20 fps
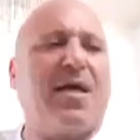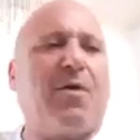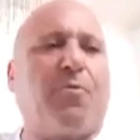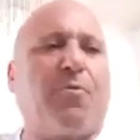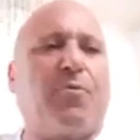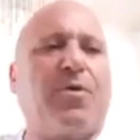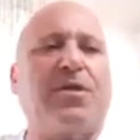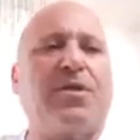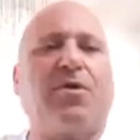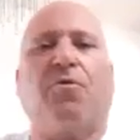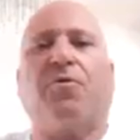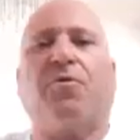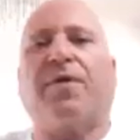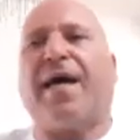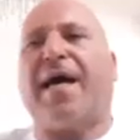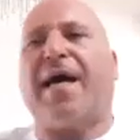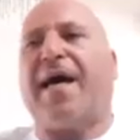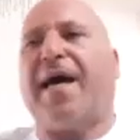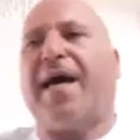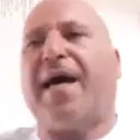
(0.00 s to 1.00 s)
We don't
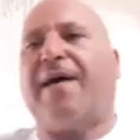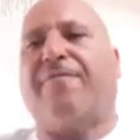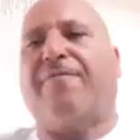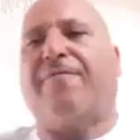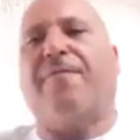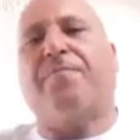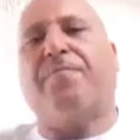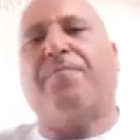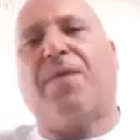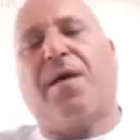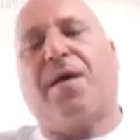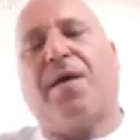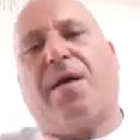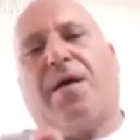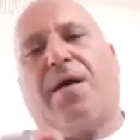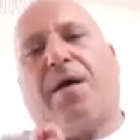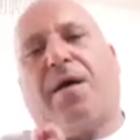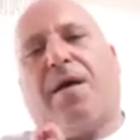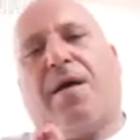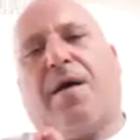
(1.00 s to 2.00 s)
have
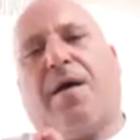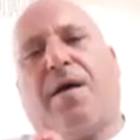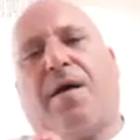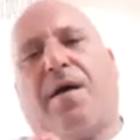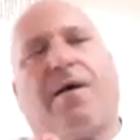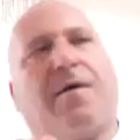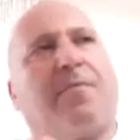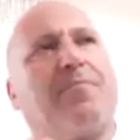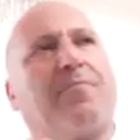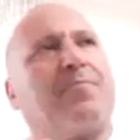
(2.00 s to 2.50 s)
a